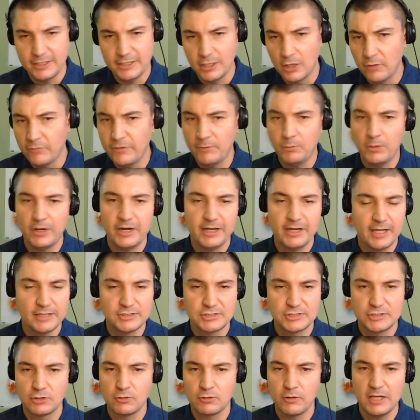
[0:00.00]
I know they went
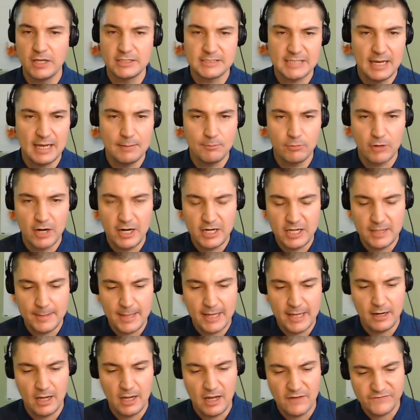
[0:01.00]
against a great Tom Brady in
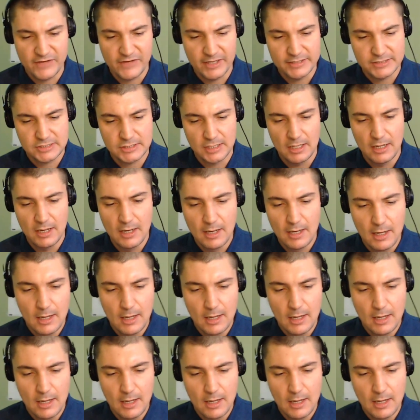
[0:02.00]
that offense,